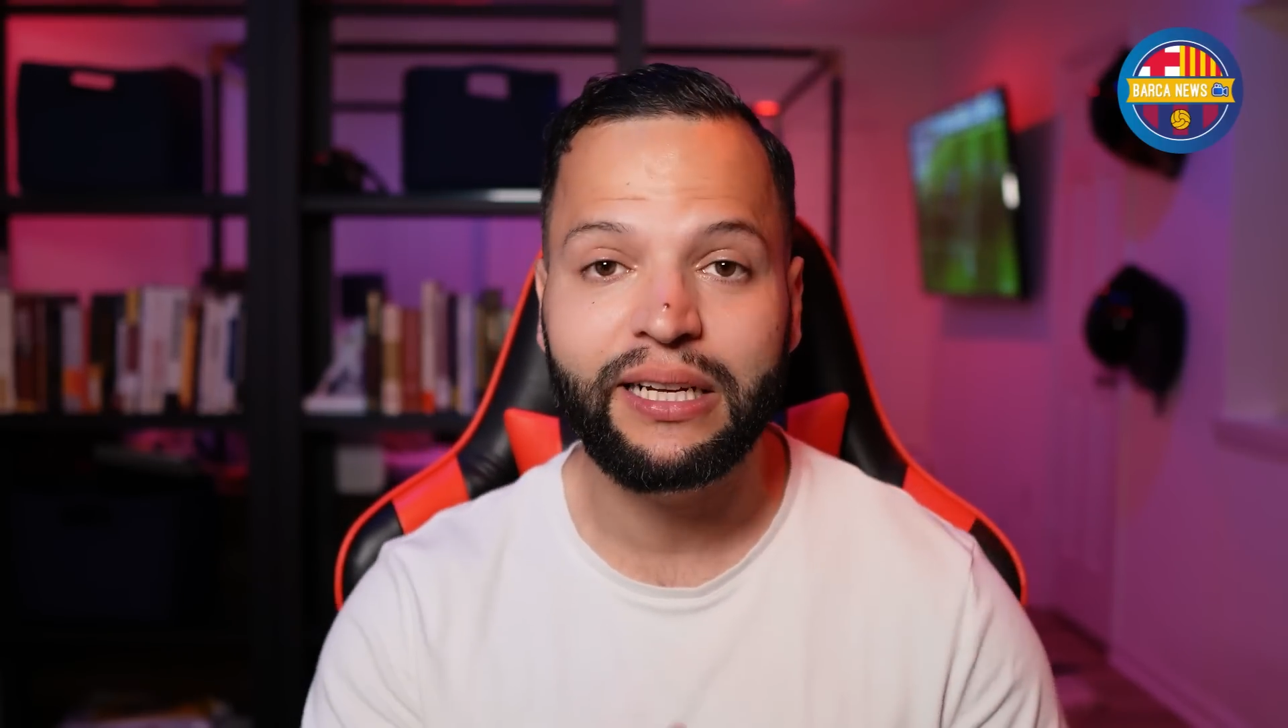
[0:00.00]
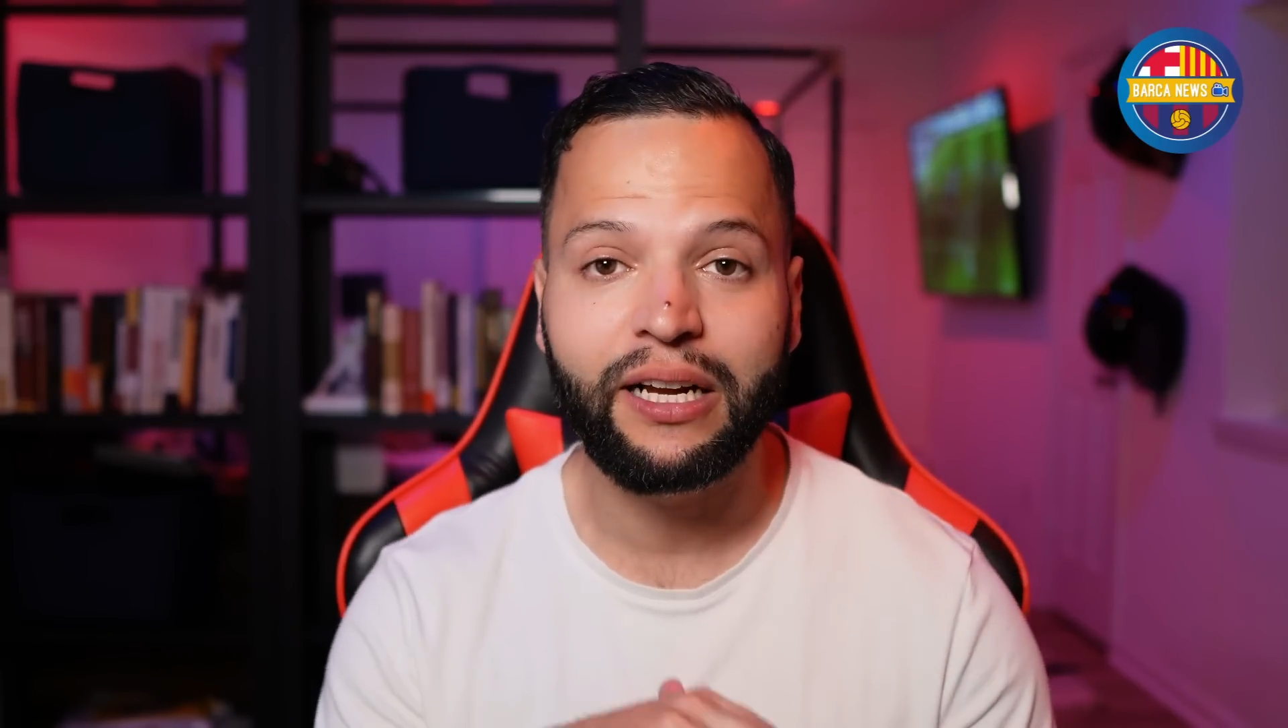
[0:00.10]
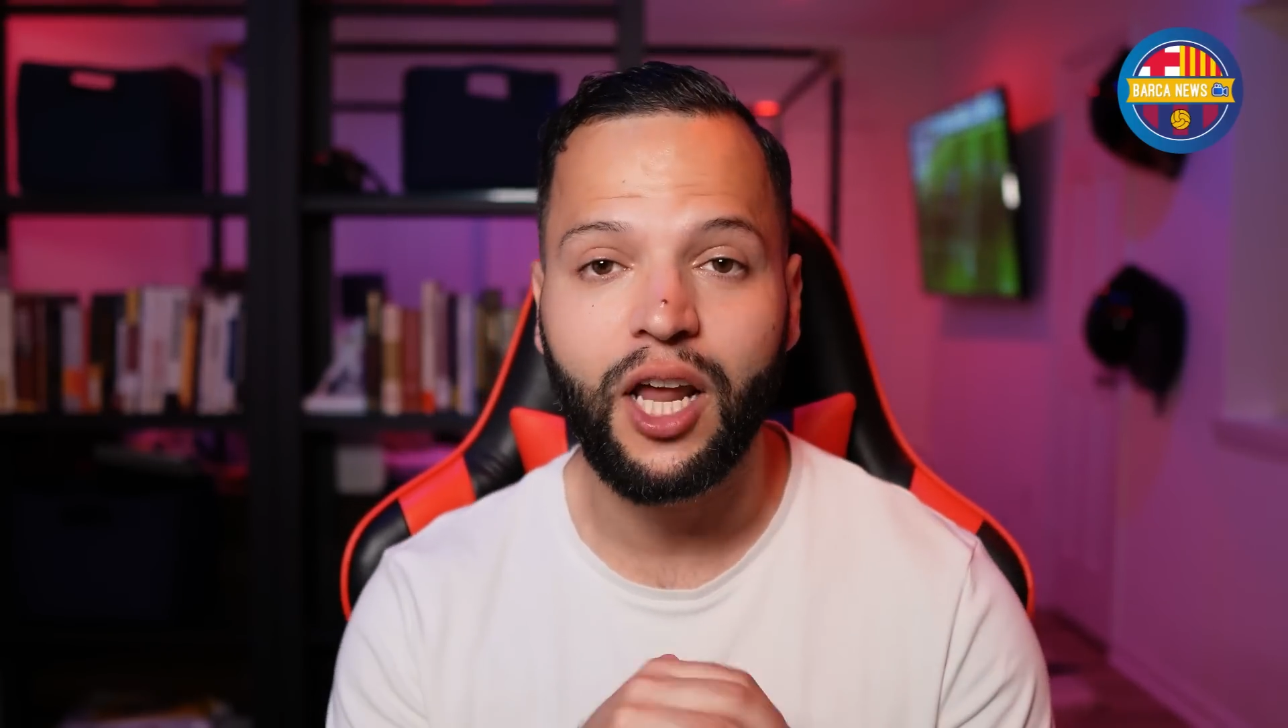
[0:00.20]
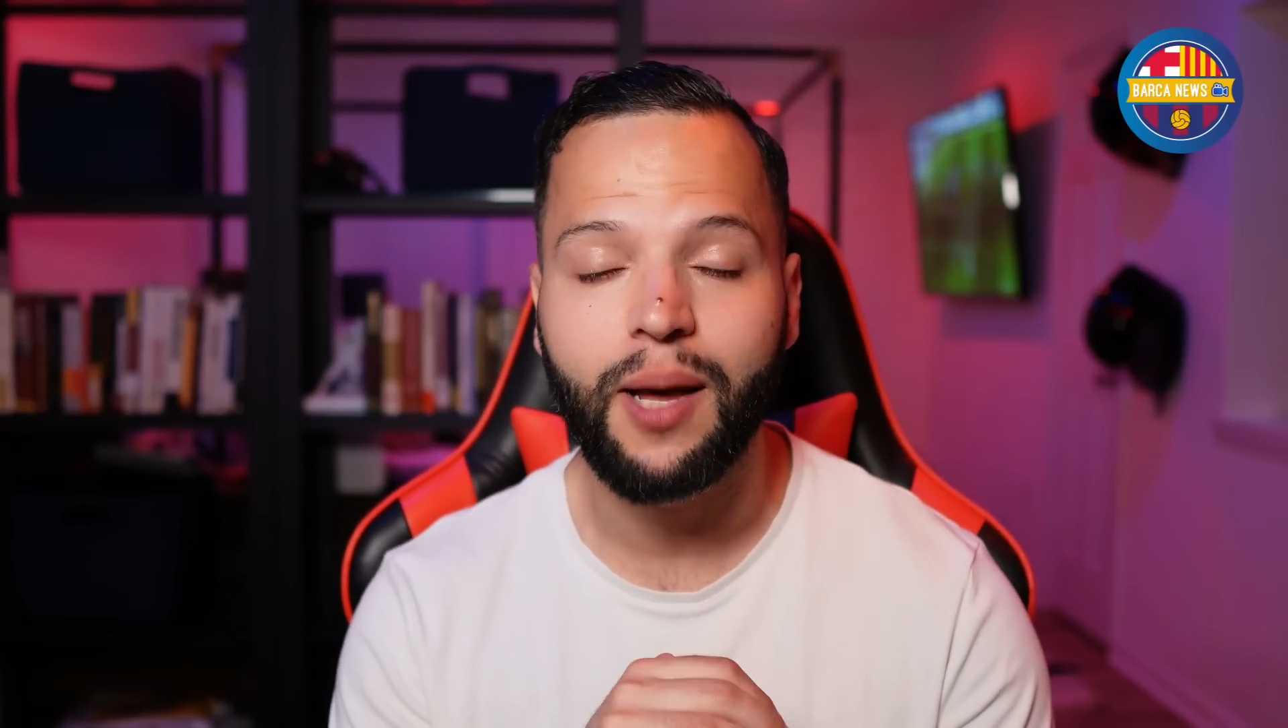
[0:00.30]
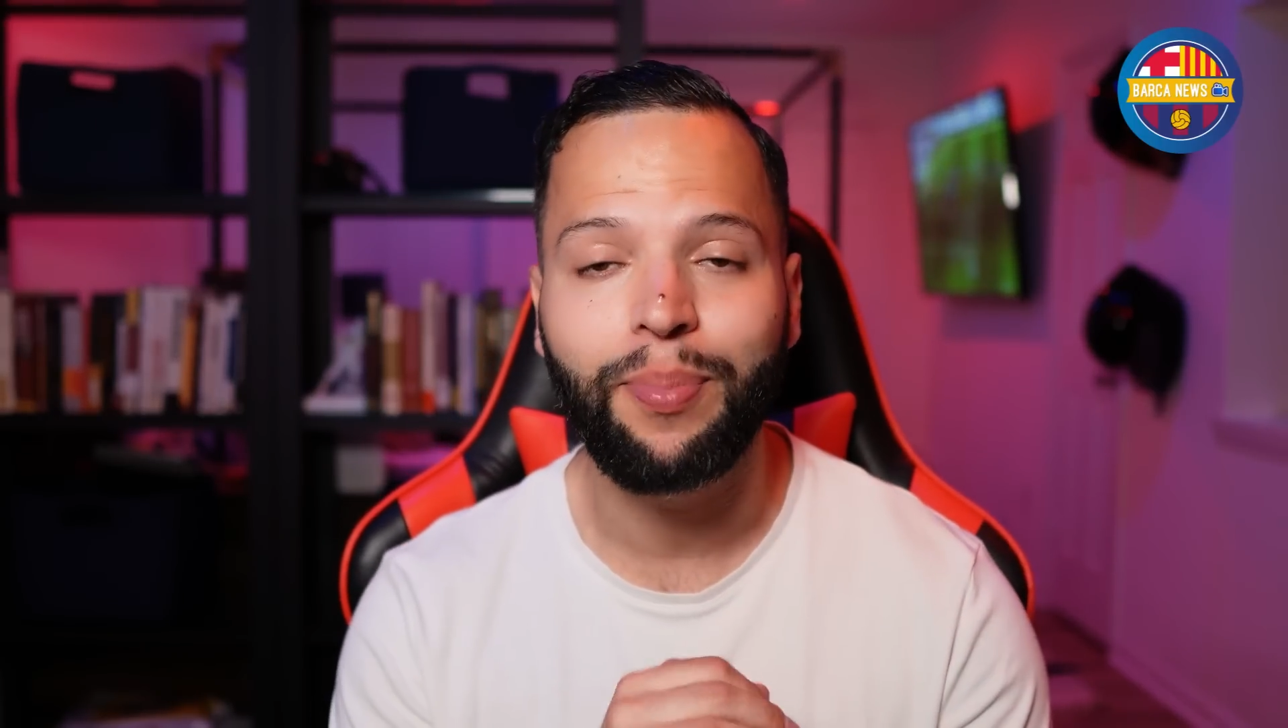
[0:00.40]

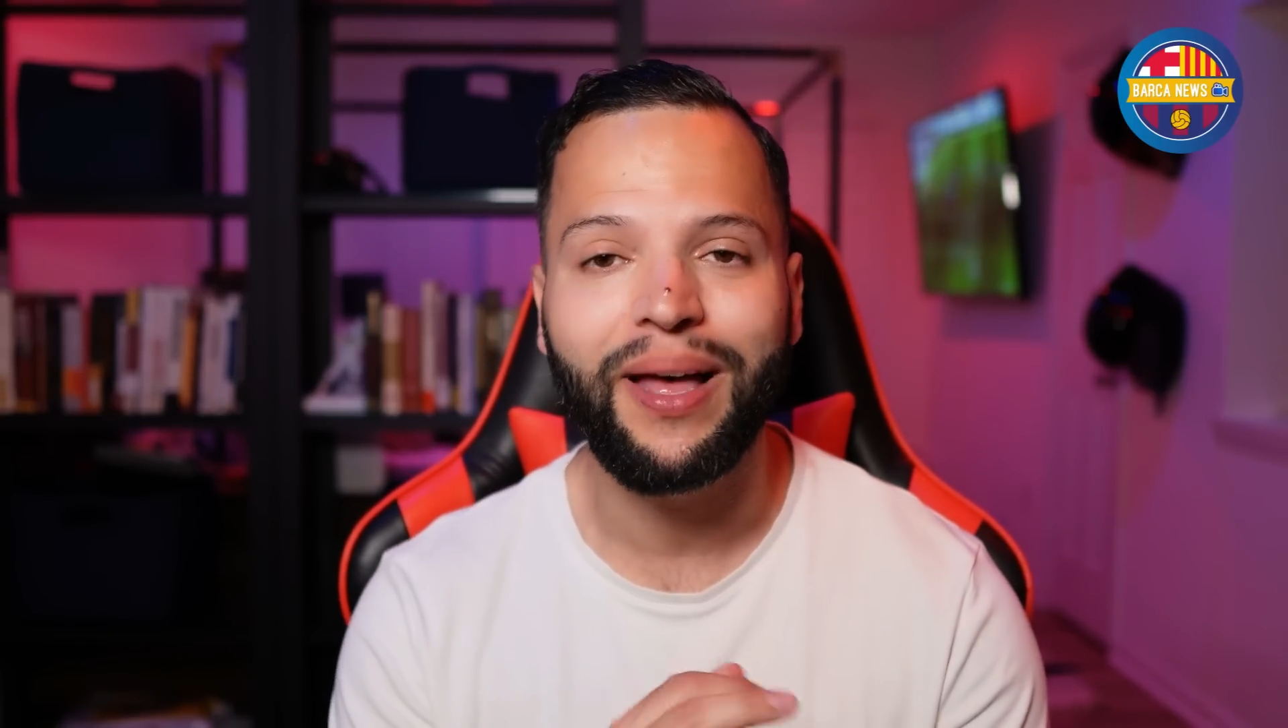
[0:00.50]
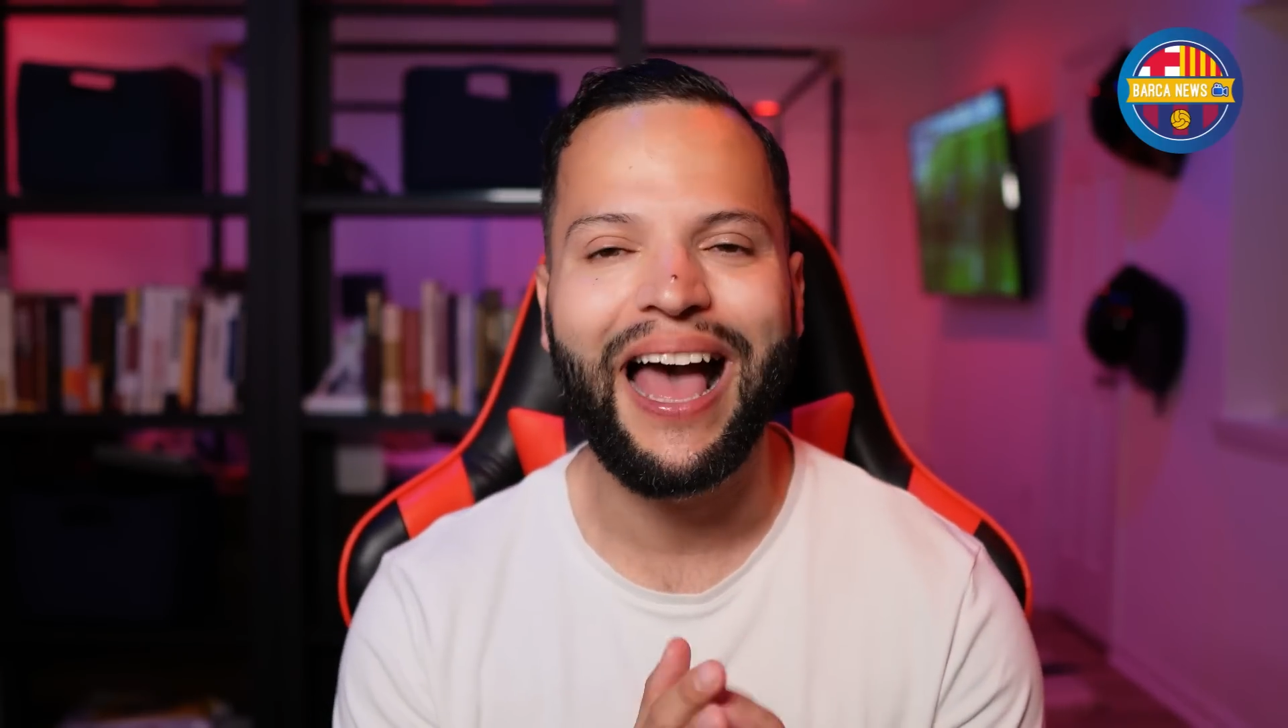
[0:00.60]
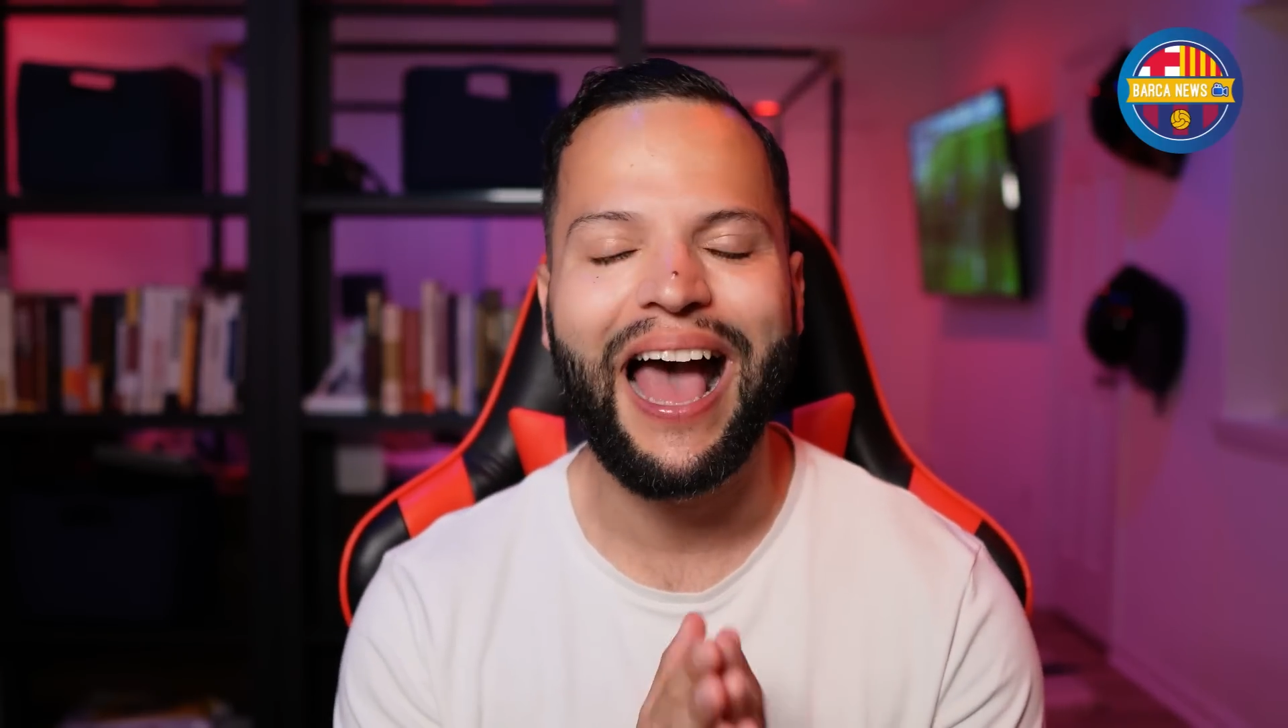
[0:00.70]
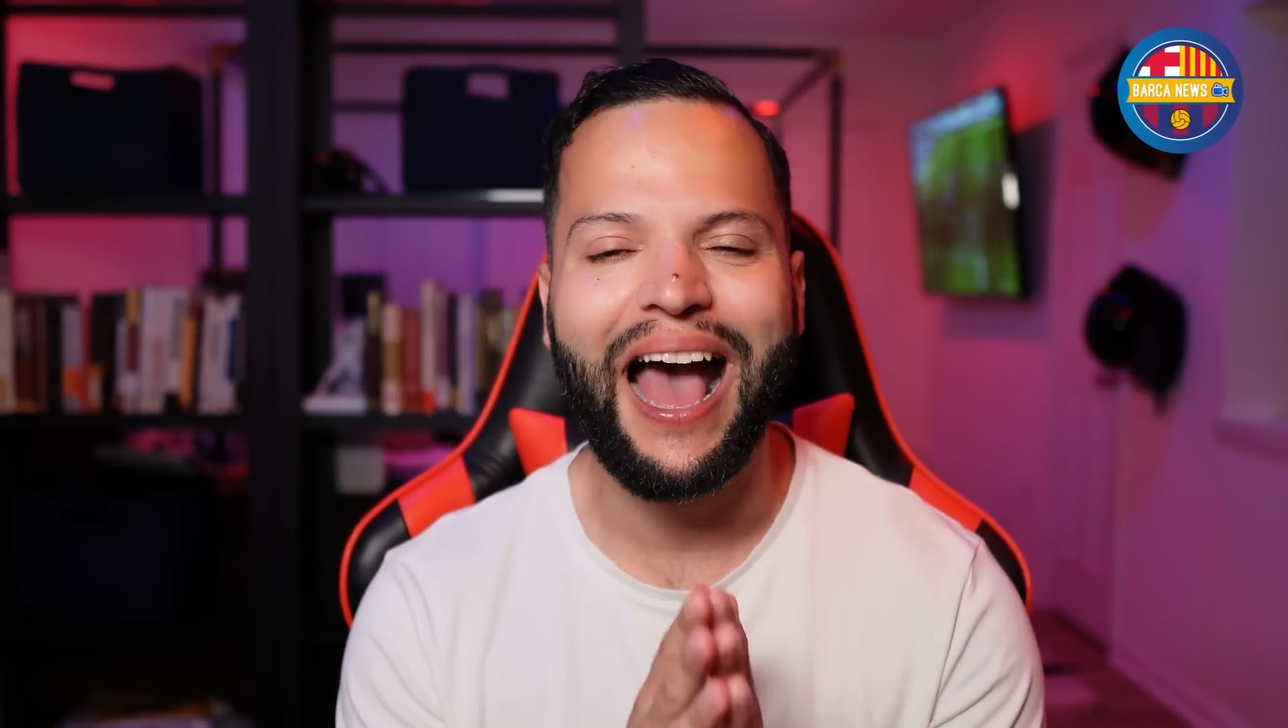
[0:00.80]
club